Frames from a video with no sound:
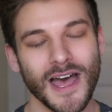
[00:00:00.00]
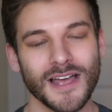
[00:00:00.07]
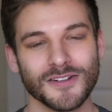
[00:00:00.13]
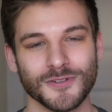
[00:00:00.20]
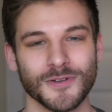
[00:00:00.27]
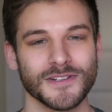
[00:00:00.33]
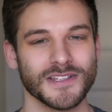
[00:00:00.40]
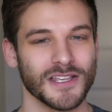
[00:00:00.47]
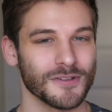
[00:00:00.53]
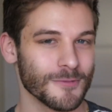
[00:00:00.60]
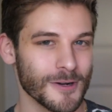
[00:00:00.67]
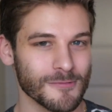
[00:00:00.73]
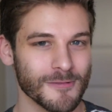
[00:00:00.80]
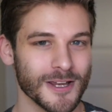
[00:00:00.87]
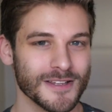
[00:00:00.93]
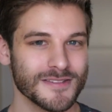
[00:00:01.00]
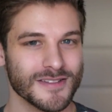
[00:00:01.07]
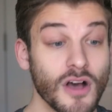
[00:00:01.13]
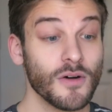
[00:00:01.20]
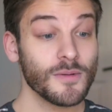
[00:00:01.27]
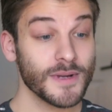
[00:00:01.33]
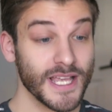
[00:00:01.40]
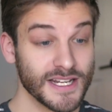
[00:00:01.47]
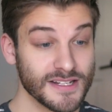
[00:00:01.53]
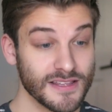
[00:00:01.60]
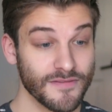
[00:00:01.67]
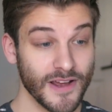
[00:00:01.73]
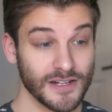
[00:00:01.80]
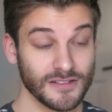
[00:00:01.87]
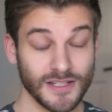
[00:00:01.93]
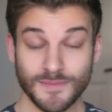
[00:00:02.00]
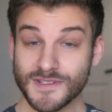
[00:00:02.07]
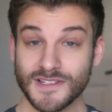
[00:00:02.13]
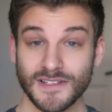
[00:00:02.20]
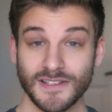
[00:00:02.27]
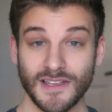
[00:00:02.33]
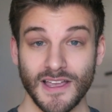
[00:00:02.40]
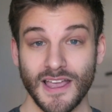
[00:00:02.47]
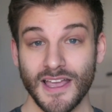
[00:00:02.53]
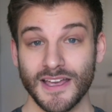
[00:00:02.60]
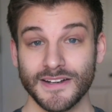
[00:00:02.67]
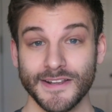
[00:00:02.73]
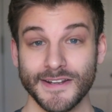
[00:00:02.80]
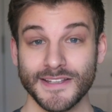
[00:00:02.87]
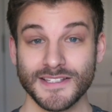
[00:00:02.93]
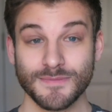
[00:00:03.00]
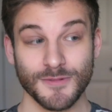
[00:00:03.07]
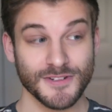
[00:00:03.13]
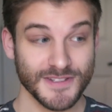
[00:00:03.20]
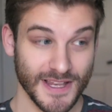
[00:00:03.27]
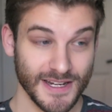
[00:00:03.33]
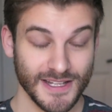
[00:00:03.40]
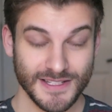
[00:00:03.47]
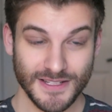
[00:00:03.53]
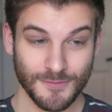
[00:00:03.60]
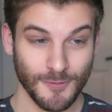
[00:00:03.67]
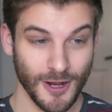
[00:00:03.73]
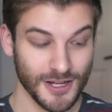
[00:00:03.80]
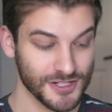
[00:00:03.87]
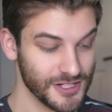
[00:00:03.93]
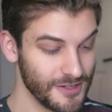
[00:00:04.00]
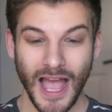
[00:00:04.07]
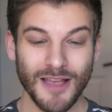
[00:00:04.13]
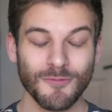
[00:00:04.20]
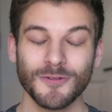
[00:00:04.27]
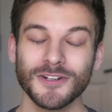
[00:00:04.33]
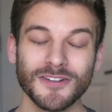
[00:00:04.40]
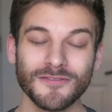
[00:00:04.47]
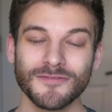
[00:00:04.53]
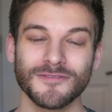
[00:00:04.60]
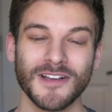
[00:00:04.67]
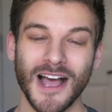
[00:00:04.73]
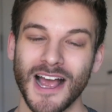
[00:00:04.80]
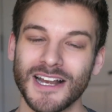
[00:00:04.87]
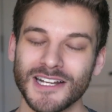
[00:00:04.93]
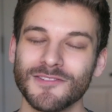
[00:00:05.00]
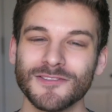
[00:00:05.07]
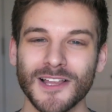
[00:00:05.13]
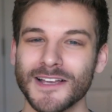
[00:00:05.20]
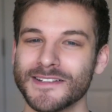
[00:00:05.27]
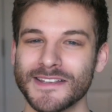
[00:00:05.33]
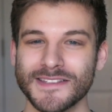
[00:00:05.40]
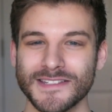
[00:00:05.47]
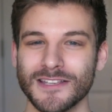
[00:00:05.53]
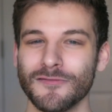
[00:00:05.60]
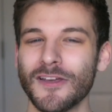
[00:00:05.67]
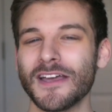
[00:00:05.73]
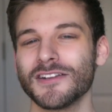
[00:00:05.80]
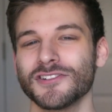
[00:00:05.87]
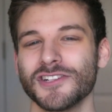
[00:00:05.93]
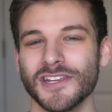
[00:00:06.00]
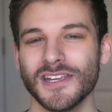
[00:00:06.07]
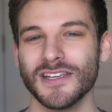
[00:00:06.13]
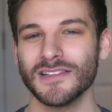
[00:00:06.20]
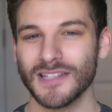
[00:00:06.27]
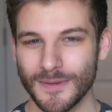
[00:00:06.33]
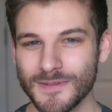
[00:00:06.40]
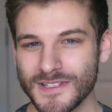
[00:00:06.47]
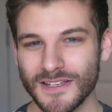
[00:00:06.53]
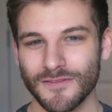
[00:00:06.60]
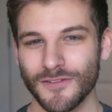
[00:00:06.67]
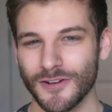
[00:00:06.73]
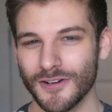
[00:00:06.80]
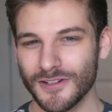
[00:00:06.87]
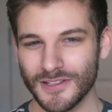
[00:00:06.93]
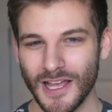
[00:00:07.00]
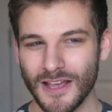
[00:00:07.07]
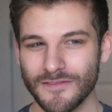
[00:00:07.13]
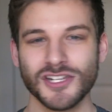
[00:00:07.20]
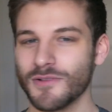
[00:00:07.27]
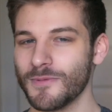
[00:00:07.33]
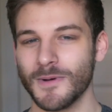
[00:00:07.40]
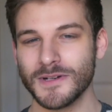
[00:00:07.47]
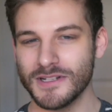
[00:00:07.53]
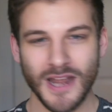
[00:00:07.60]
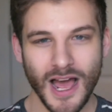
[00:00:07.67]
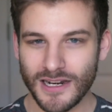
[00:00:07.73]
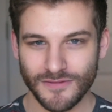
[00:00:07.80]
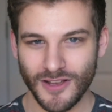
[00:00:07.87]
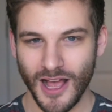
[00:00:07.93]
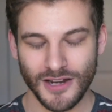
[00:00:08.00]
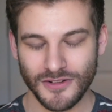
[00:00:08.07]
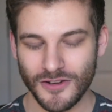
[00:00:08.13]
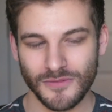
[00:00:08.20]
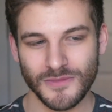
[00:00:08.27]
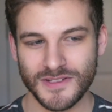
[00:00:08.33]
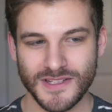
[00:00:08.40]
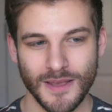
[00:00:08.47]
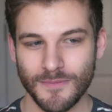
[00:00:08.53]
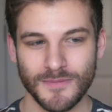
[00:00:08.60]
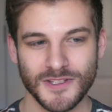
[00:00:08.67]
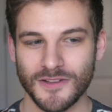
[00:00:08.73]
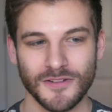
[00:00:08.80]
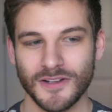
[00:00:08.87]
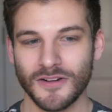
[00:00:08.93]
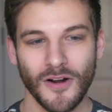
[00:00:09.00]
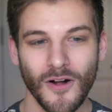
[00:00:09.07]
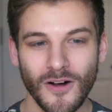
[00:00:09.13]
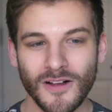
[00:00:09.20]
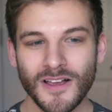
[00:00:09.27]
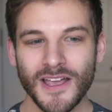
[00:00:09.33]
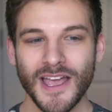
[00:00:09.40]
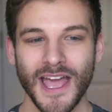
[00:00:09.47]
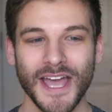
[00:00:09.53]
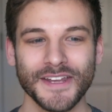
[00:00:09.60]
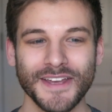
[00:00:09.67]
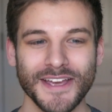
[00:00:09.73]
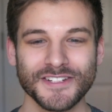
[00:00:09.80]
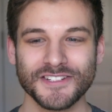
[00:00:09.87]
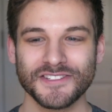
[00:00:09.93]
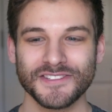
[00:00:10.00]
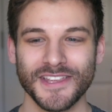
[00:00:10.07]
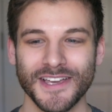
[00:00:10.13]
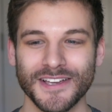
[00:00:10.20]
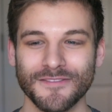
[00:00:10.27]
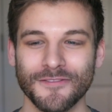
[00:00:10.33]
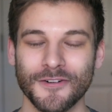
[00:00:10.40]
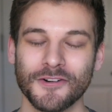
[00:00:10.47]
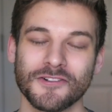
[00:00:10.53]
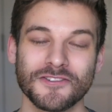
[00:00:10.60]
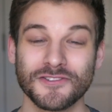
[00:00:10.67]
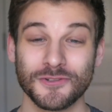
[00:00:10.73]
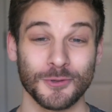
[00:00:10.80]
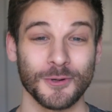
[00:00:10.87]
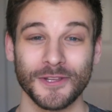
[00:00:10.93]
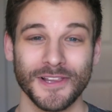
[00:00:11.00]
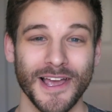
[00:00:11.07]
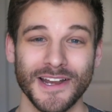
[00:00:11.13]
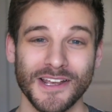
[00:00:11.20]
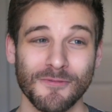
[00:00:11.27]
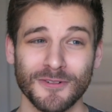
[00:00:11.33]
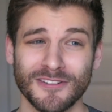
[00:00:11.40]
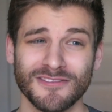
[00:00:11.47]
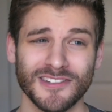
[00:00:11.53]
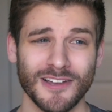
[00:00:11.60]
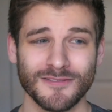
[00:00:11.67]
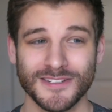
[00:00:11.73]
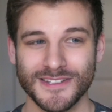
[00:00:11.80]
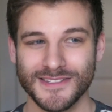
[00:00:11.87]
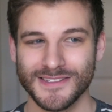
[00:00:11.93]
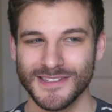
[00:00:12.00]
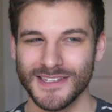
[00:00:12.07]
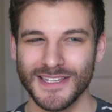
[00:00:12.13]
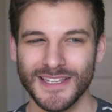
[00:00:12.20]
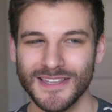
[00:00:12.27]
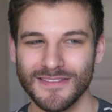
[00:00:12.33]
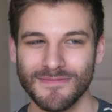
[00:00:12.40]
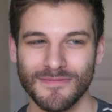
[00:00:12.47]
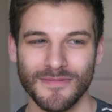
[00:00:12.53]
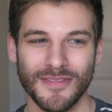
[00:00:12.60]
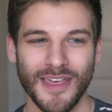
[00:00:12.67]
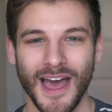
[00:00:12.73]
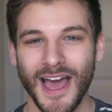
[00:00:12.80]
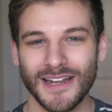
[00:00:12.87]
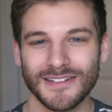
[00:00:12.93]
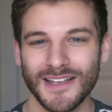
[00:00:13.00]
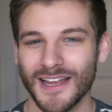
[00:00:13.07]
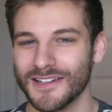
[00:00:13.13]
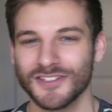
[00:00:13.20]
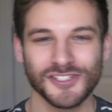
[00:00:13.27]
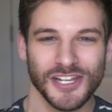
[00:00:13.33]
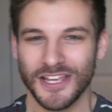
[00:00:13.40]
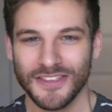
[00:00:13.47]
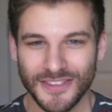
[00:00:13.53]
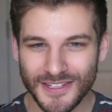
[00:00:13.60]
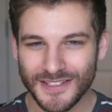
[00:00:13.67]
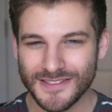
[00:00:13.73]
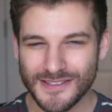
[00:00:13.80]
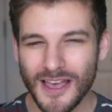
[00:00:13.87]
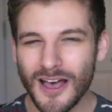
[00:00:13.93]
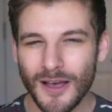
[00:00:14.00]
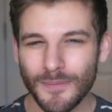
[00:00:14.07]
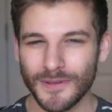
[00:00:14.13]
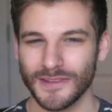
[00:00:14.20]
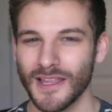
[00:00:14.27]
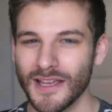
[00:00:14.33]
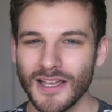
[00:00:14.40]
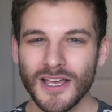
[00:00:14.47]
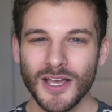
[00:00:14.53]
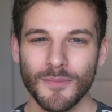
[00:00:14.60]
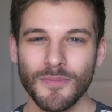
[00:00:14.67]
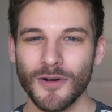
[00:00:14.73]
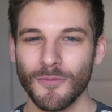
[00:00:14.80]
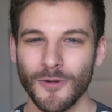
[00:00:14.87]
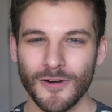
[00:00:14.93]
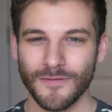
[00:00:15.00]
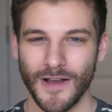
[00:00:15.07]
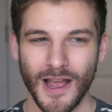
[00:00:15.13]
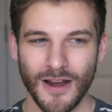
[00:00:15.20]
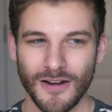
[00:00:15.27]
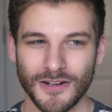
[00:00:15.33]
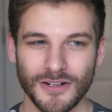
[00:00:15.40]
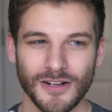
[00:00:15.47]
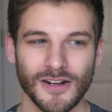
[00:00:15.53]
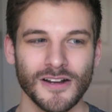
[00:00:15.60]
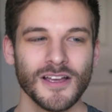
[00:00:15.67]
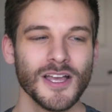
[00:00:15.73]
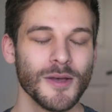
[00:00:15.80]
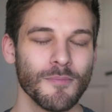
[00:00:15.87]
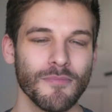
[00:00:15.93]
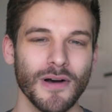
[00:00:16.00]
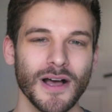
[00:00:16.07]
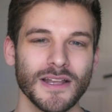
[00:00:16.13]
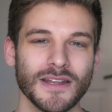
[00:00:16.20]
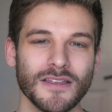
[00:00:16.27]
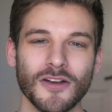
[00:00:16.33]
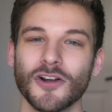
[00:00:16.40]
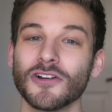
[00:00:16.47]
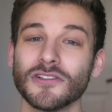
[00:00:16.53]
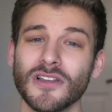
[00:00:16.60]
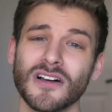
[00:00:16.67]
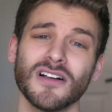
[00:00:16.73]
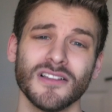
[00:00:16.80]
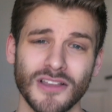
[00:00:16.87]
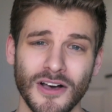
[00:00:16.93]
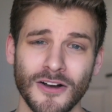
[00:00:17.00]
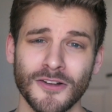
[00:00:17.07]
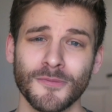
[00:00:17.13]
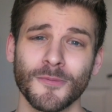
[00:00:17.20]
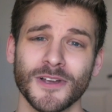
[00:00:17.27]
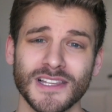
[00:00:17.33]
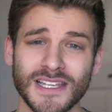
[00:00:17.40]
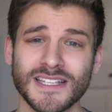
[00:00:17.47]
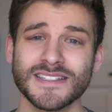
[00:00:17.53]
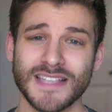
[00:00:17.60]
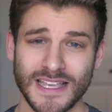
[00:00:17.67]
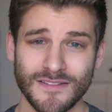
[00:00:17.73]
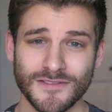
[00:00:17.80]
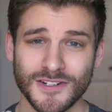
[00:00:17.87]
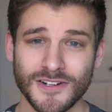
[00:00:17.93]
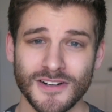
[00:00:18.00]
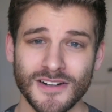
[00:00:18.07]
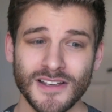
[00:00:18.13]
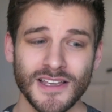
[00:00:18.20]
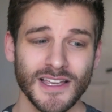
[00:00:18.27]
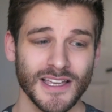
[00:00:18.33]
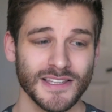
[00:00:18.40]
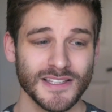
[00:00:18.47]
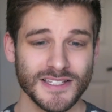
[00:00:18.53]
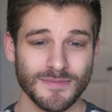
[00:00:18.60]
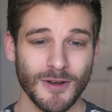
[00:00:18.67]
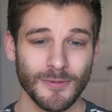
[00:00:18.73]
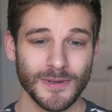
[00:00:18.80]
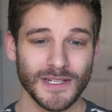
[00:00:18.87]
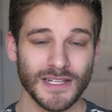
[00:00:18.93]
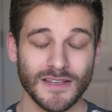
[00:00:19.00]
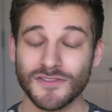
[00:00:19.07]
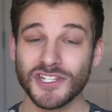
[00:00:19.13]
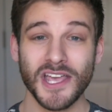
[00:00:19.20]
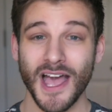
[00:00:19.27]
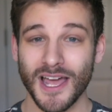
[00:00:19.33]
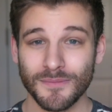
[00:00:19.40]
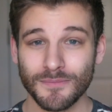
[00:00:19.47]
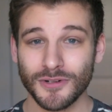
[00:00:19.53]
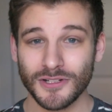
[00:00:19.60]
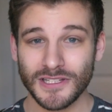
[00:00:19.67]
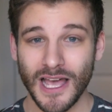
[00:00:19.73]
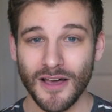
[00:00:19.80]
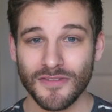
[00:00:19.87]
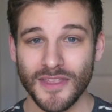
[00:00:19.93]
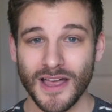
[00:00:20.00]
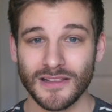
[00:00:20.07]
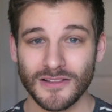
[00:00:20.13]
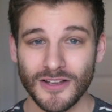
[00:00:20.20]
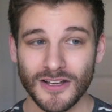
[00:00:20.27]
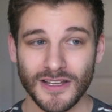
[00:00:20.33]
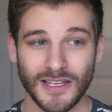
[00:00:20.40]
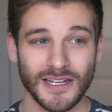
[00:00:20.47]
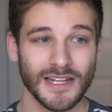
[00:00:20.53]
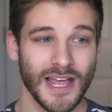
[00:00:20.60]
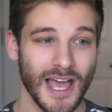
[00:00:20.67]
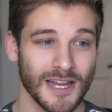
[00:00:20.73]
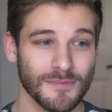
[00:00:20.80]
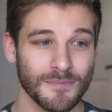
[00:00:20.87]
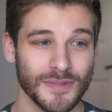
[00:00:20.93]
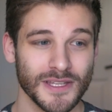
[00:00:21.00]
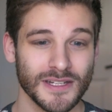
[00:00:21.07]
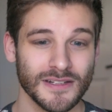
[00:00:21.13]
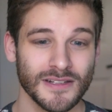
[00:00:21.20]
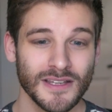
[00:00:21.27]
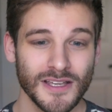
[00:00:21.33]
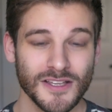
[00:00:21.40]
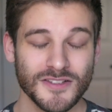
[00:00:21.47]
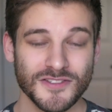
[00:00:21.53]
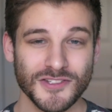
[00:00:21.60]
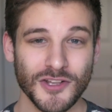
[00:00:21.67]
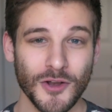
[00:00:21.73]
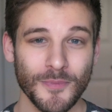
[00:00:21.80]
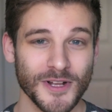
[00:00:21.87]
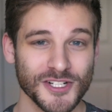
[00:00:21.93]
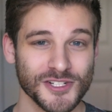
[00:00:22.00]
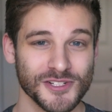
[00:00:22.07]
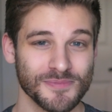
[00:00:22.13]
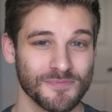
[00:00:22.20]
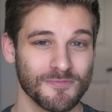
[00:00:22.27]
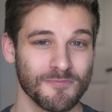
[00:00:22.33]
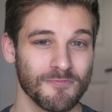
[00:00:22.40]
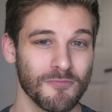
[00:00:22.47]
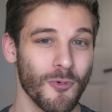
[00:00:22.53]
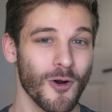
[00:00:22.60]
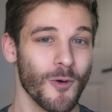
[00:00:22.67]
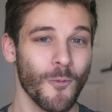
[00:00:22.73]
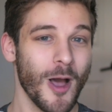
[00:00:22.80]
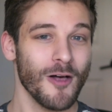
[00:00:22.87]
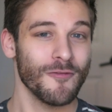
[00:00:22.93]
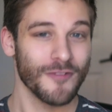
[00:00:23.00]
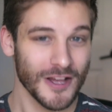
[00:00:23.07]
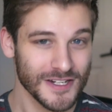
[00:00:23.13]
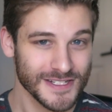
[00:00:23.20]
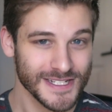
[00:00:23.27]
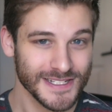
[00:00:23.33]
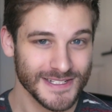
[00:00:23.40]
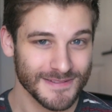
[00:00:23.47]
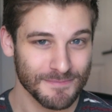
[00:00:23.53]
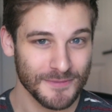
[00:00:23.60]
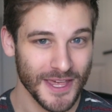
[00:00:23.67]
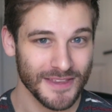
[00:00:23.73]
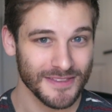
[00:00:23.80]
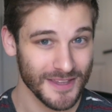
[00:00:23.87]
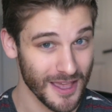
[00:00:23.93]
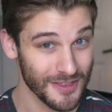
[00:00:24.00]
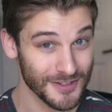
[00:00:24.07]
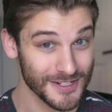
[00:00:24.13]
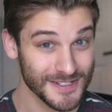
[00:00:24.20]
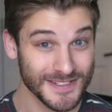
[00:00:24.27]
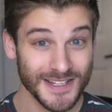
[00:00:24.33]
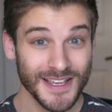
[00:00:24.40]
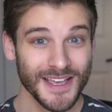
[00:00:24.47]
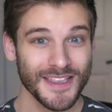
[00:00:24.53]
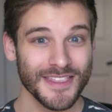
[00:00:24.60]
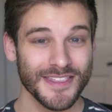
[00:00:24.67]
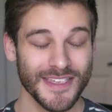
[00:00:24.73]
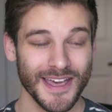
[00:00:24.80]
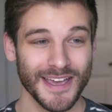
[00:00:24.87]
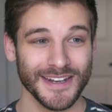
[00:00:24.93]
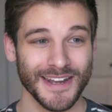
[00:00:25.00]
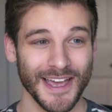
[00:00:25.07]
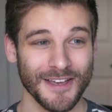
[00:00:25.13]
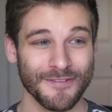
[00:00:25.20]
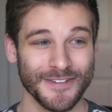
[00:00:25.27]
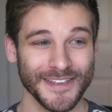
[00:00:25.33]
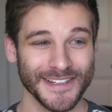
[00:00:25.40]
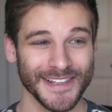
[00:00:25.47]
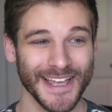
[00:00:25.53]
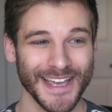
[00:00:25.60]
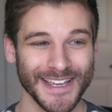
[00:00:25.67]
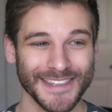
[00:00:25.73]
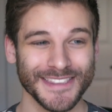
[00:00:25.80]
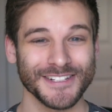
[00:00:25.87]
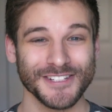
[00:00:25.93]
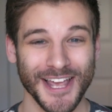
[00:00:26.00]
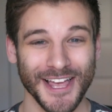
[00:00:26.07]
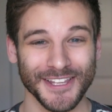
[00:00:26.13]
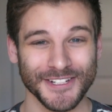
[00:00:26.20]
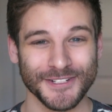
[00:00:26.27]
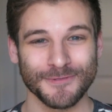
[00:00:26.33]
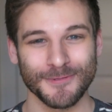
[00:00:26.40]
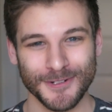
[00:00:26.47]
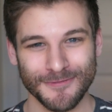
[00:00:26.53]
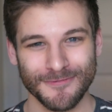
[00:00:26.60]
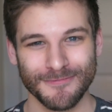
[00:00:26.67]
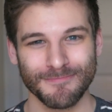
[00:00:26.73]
that choice on the runway. So we get to the final lip sync, and it is Mercedes and Raja. I would have kind of liked to see Vanjie lip sync for her life. She would not have gotten home this episode at all. And I just like, for her storyline, I would have loved to see that kind of shake things up and like put more fire under her. But her look alone really saved her in this moment. If she hadn't pulled out that look and it hadn't been so much more well-funded than the others, then I feel like the challenge would have